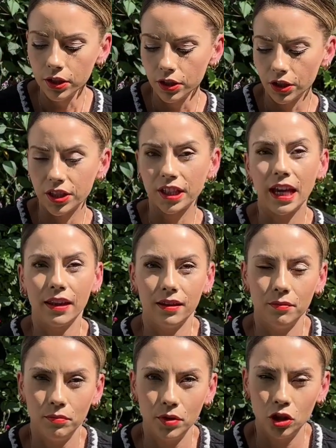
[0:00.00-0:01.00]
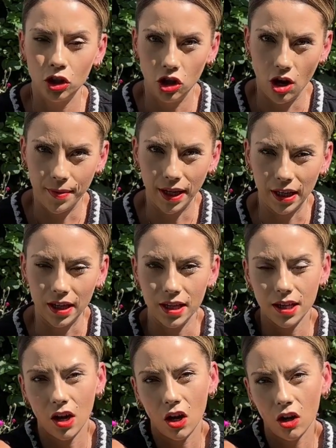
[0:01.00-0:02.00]
So to get them to
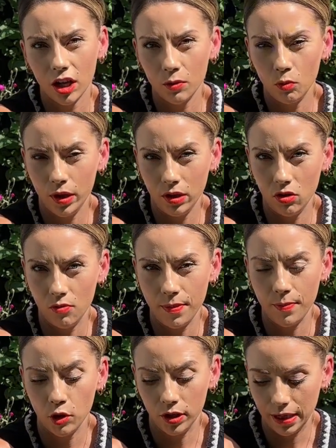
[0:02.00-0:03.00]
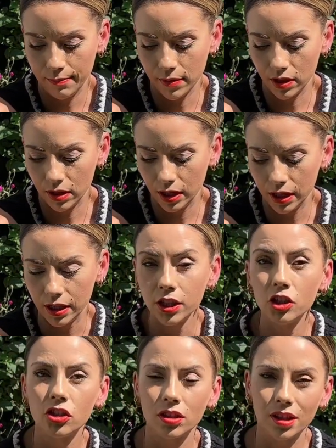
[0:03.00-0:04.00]
germinate, I will be putting mine
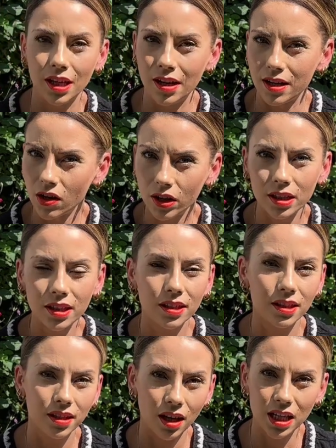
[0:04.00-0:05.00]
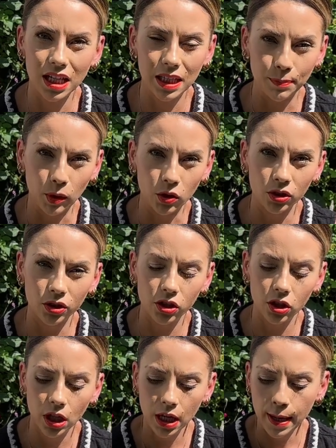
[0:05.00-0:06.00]
just in a nice sunny spot,
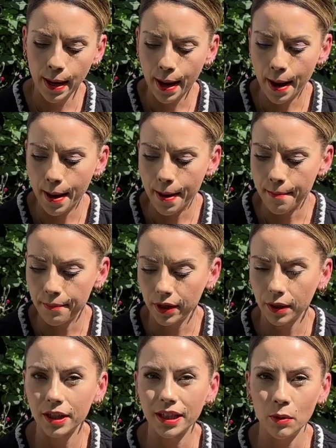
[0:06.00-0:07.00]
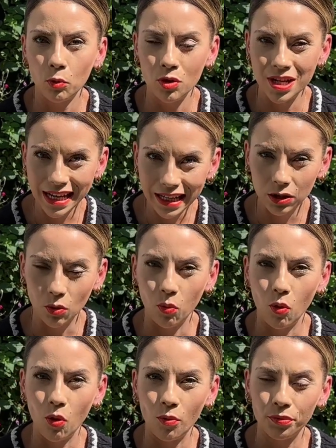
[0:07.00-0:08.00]
because they will need the
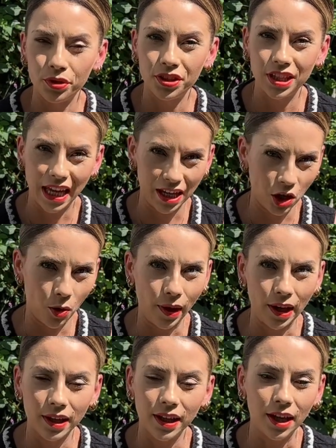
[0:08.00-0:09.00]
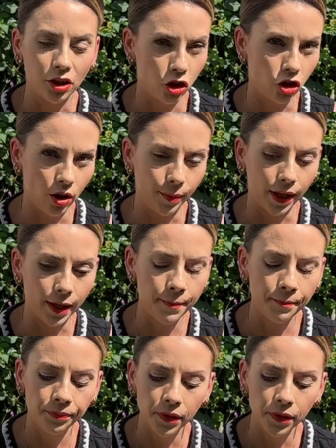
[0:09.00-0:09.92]
warmth to get going and to germinate.